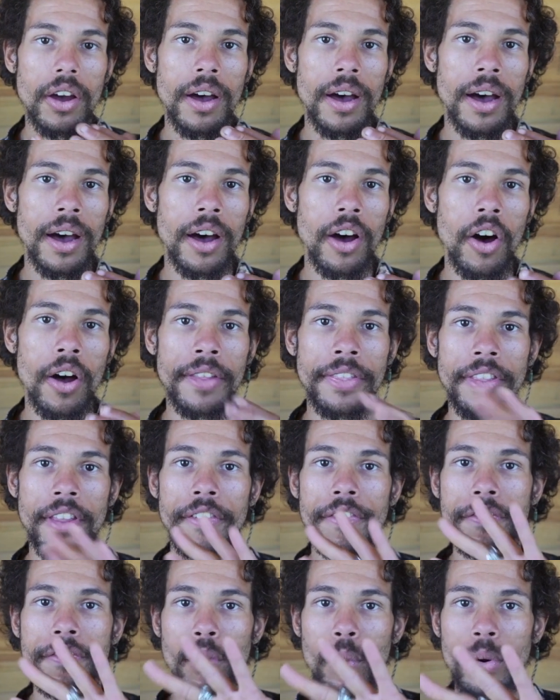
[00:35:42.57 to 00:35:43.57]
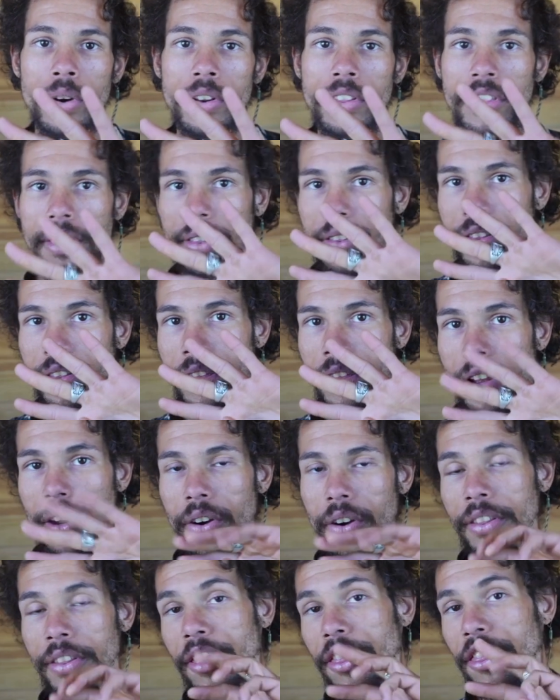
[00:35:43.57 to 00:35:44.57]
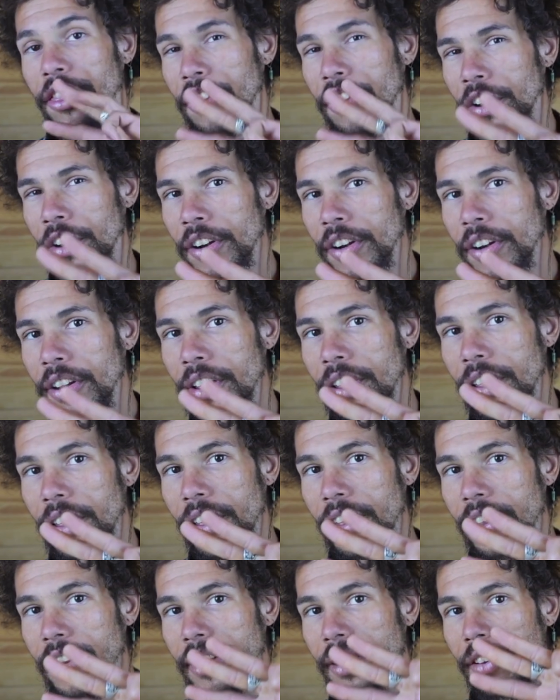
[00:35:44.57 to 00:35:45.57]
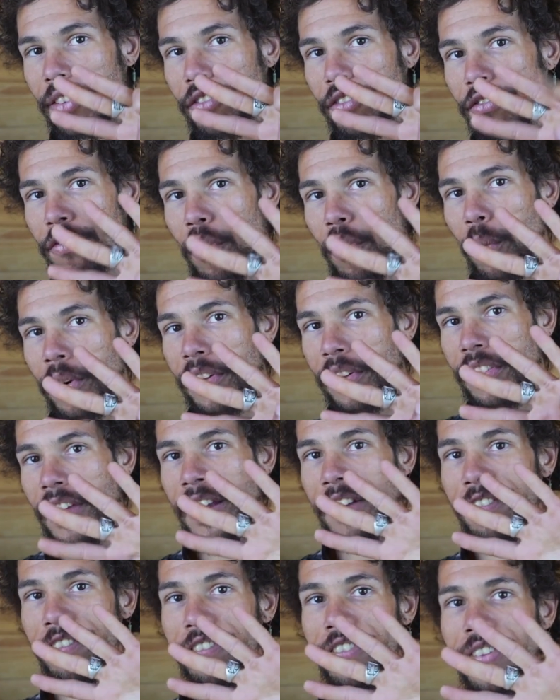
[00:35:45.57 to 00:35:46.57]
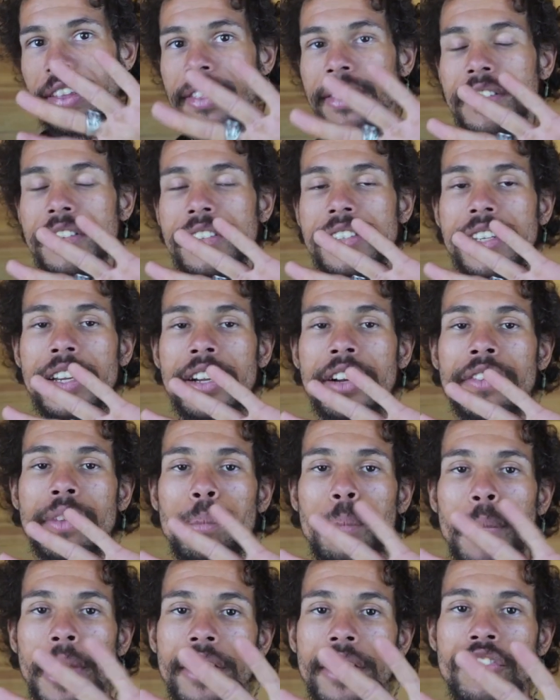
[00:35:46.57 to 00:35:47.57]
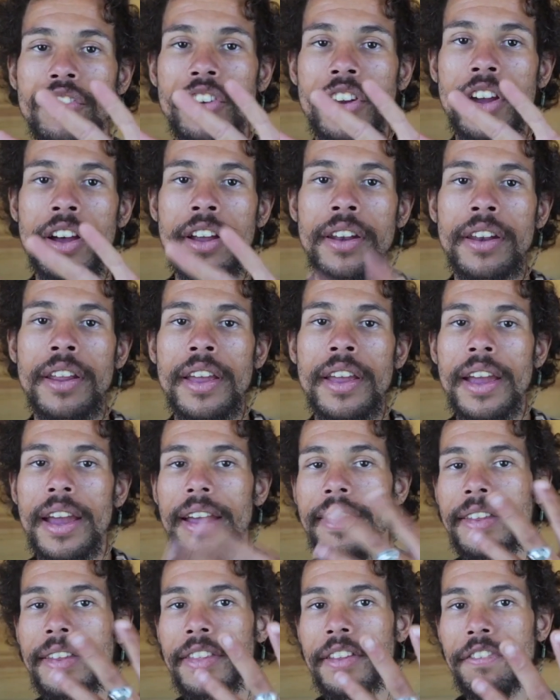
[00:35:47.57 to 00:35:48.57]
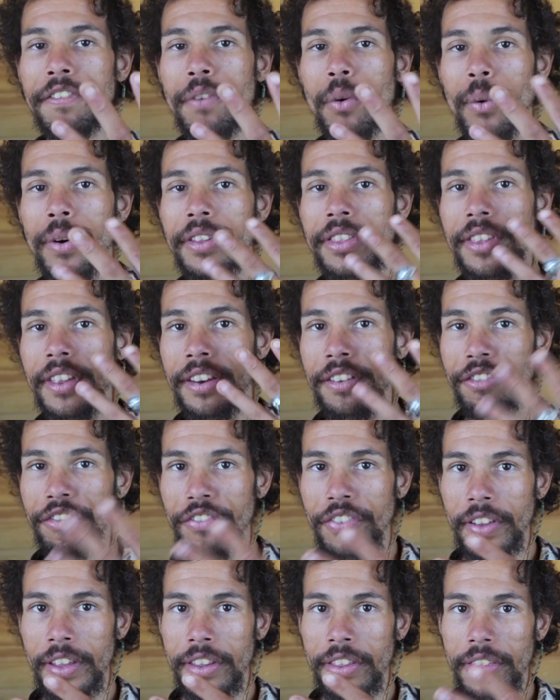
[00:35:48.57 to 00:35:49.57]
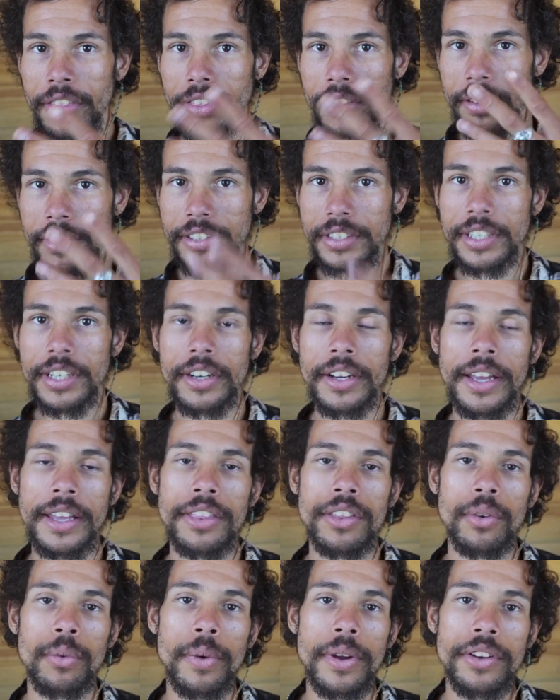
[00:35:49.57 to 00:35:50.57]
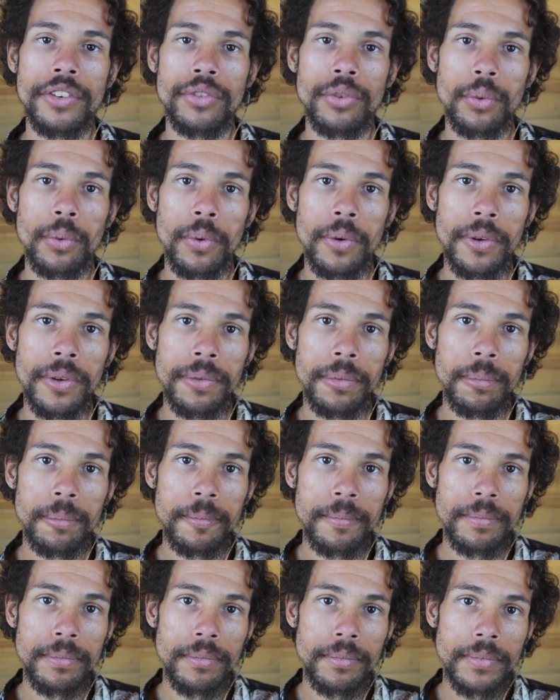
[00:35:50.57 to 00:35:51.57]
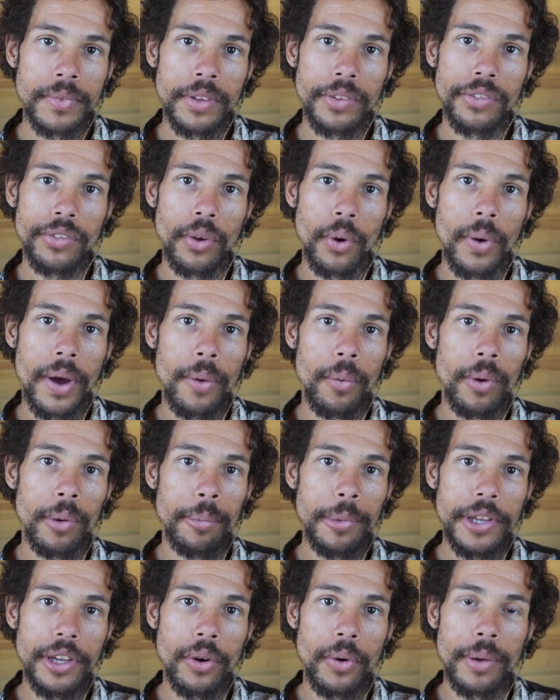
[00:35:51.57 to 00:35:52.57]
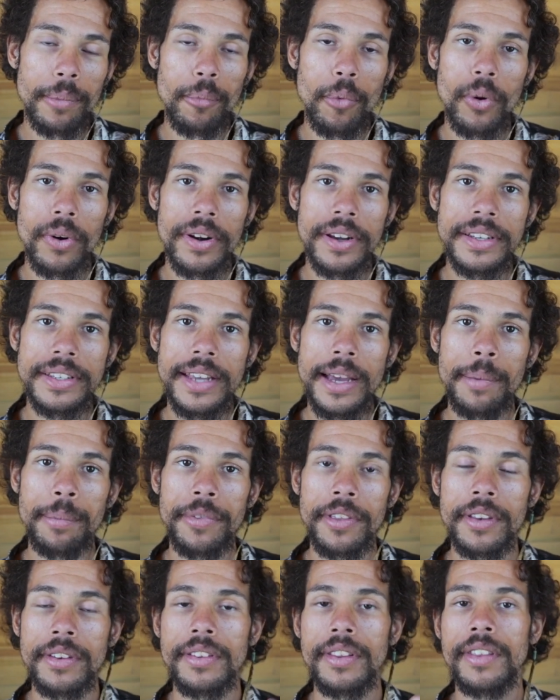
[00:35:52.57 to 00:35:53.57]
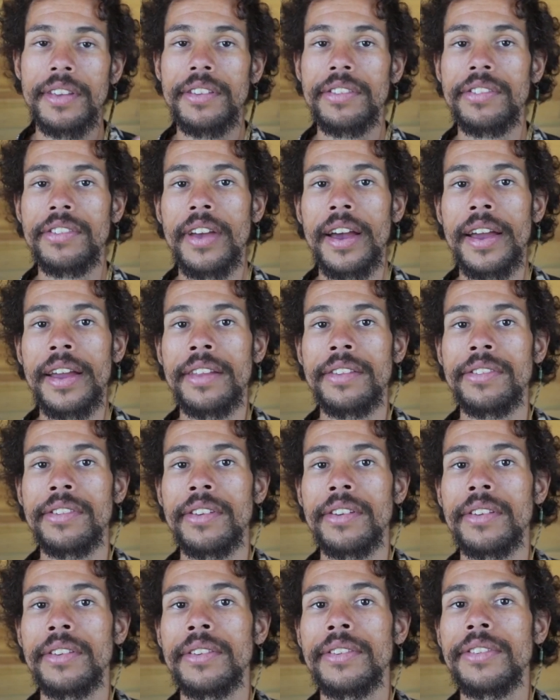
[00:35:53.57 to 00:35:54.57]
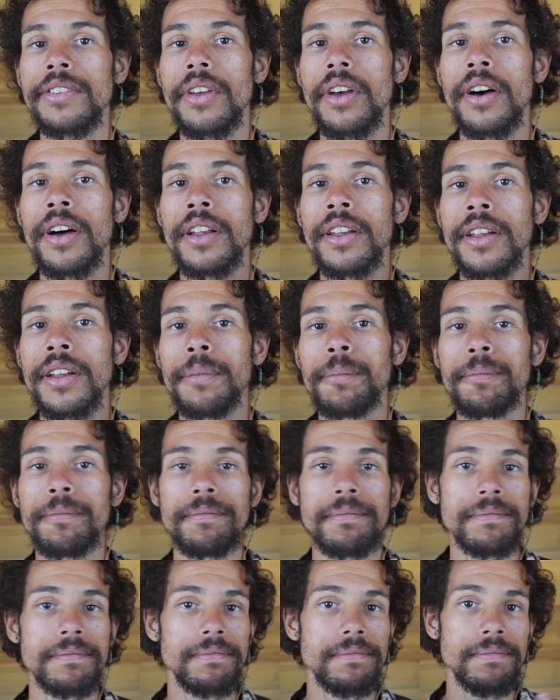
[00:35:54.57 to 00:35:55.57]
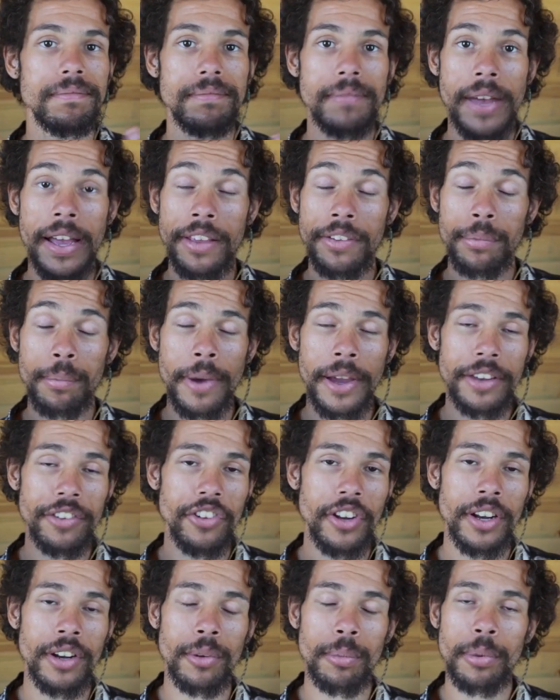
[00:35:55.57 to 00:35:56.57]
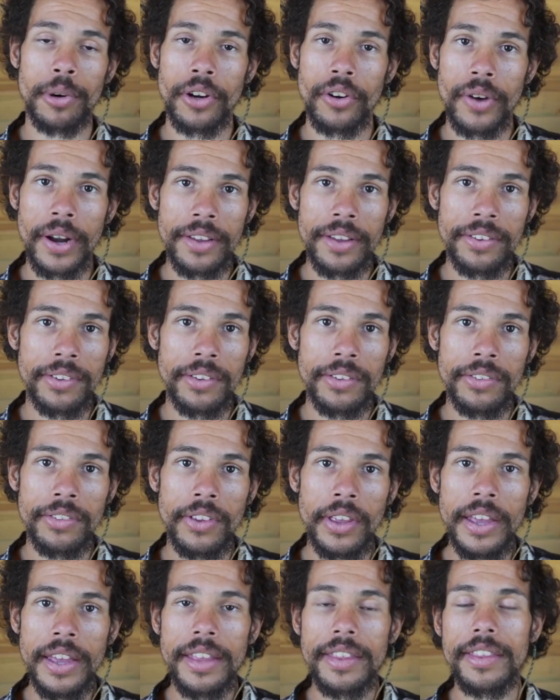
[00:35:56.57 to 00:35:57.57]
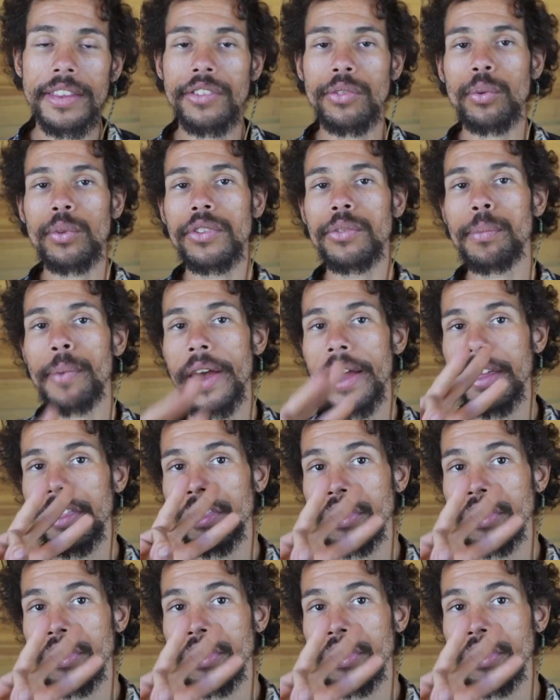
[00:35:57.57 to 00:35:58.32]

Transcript: uh, on the fourth or the third, fourth, and fifth tier of the Patreon, and then the fourth and fifth tier get the ritual. So I will be going more in depth into these sciences uh, as my channel progresses. This was my